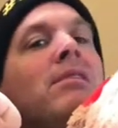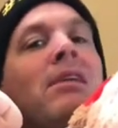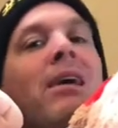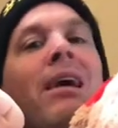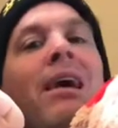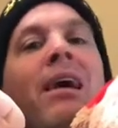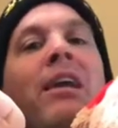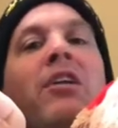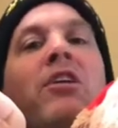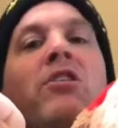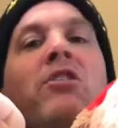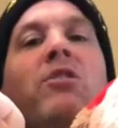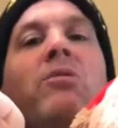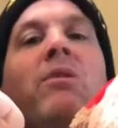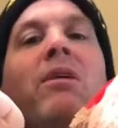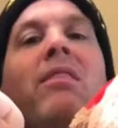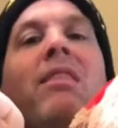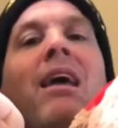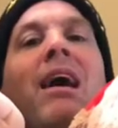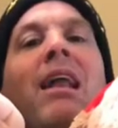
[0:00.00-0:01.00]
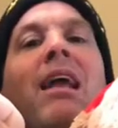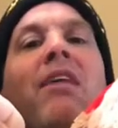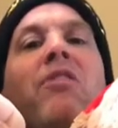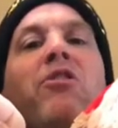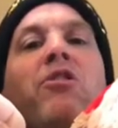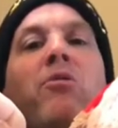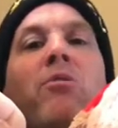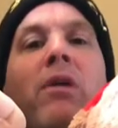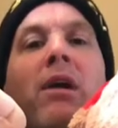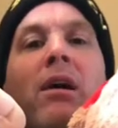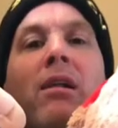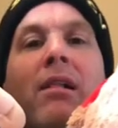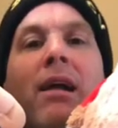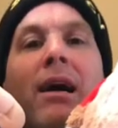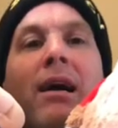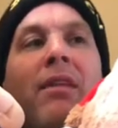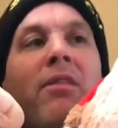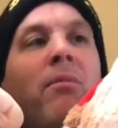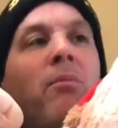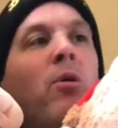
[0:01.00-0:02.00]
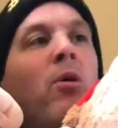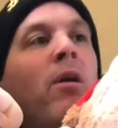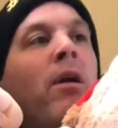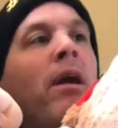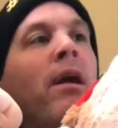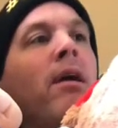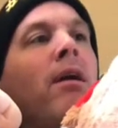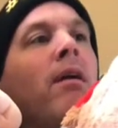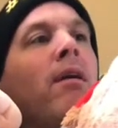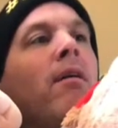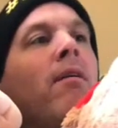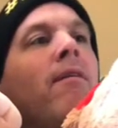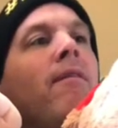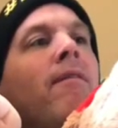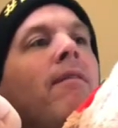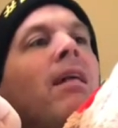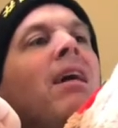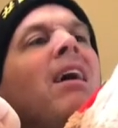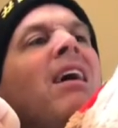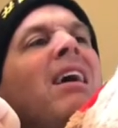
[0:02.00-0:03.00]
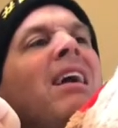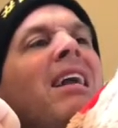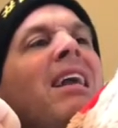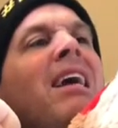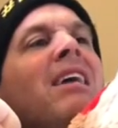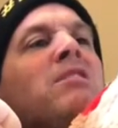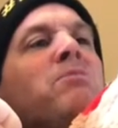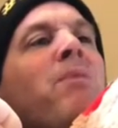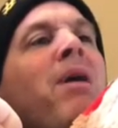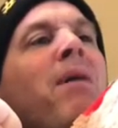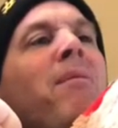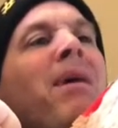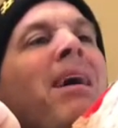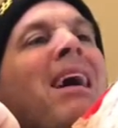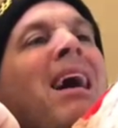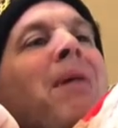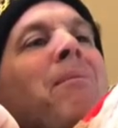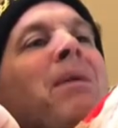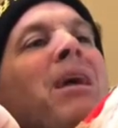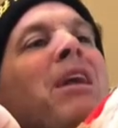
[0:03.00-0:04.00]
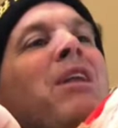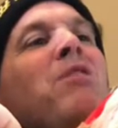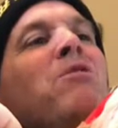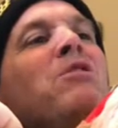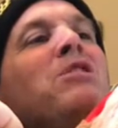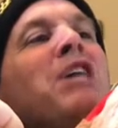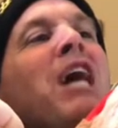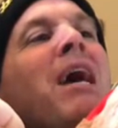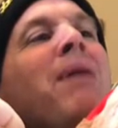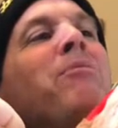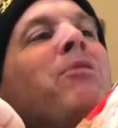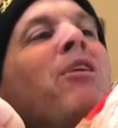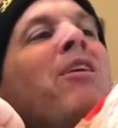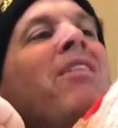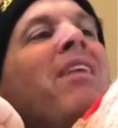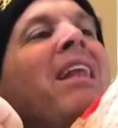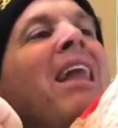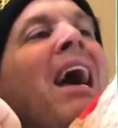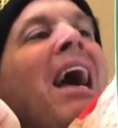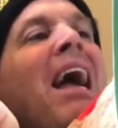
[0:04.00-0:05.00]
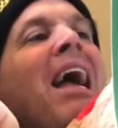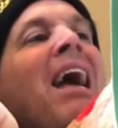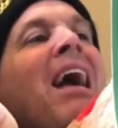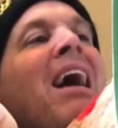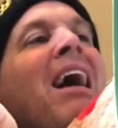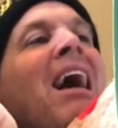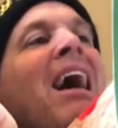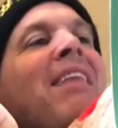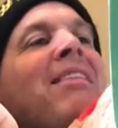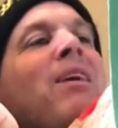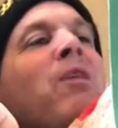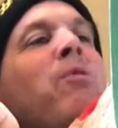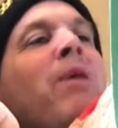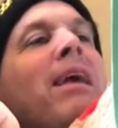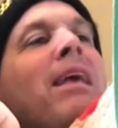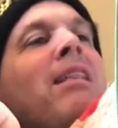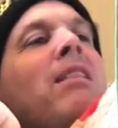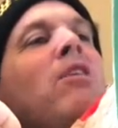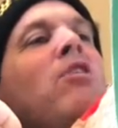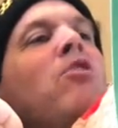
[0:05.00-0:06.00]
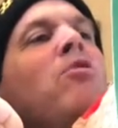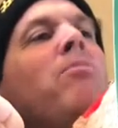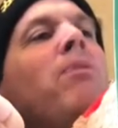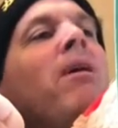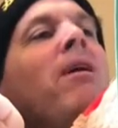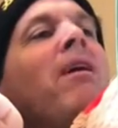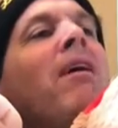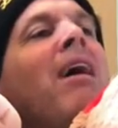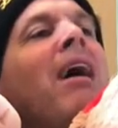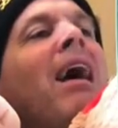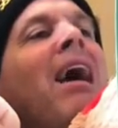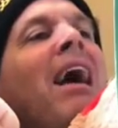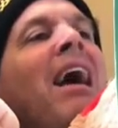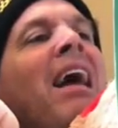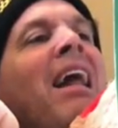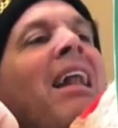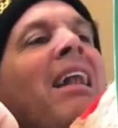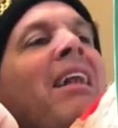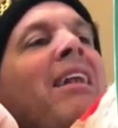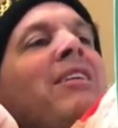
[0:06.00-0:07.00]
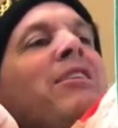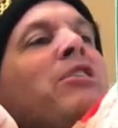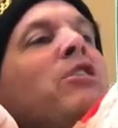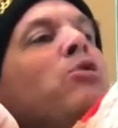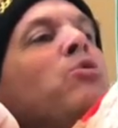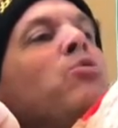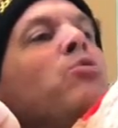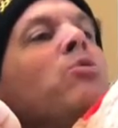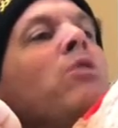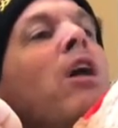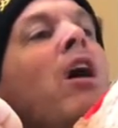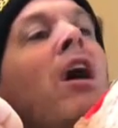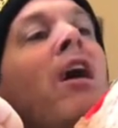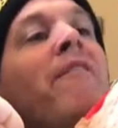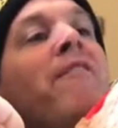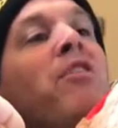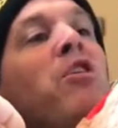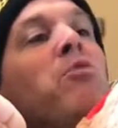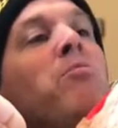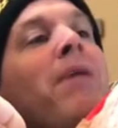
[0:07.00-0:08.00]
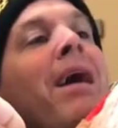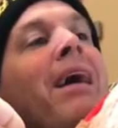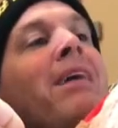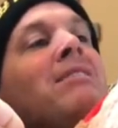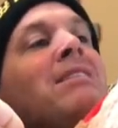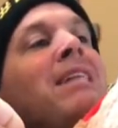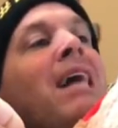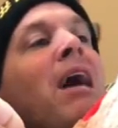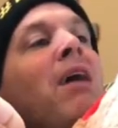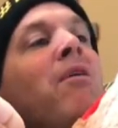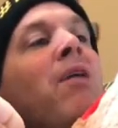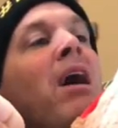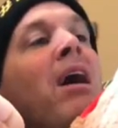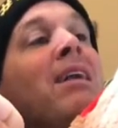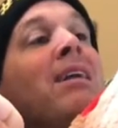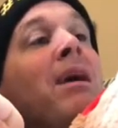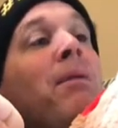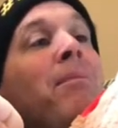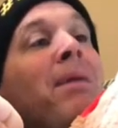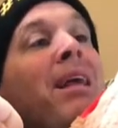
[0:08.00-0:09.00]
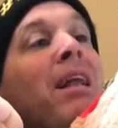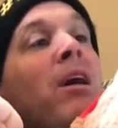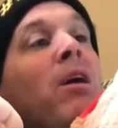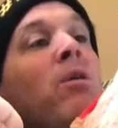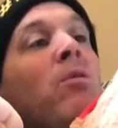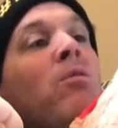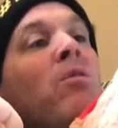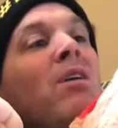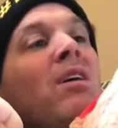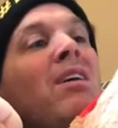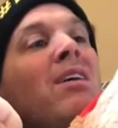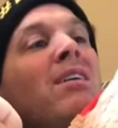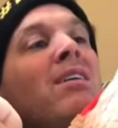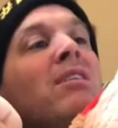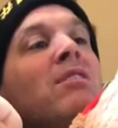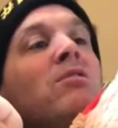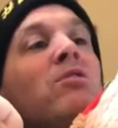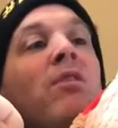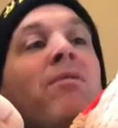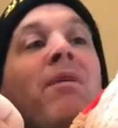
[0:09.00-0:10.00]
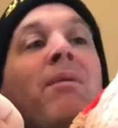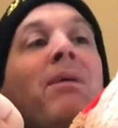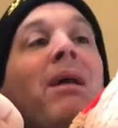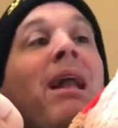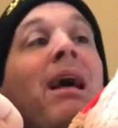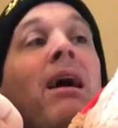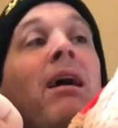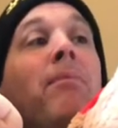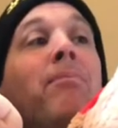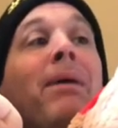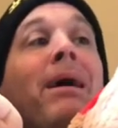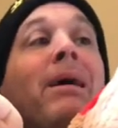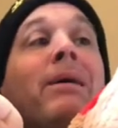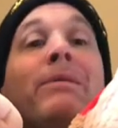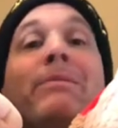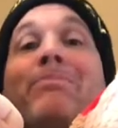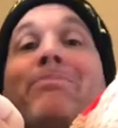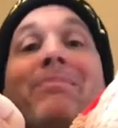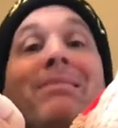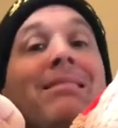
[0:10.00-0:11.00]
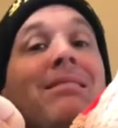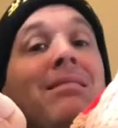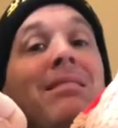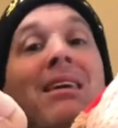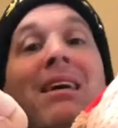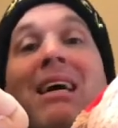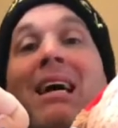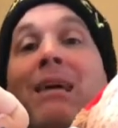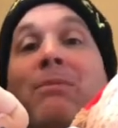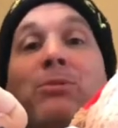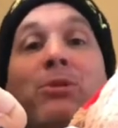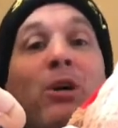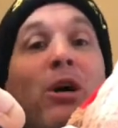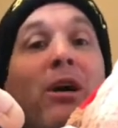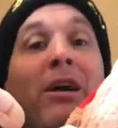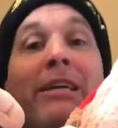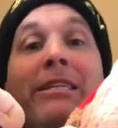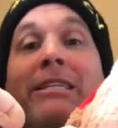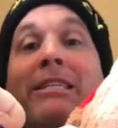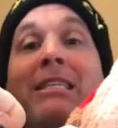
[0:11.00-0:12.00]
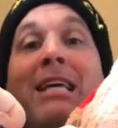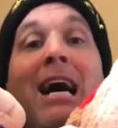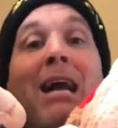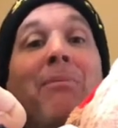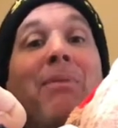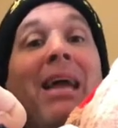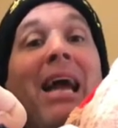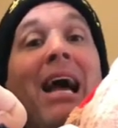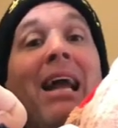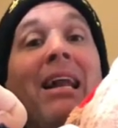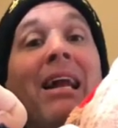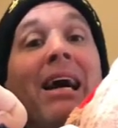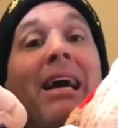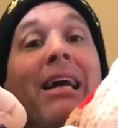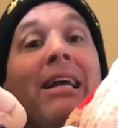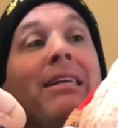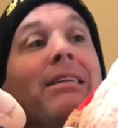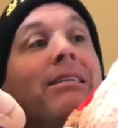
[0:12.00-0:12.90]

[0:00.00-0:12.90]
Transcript: "And you're doing that at 3 o'clock in the morning?" "Yes, ma'am. I got me a new job during the day at the Quickie Loop and Tune a few miles down on Camino. So if I'm going to help out, I'm sorry, it's just got to be at night."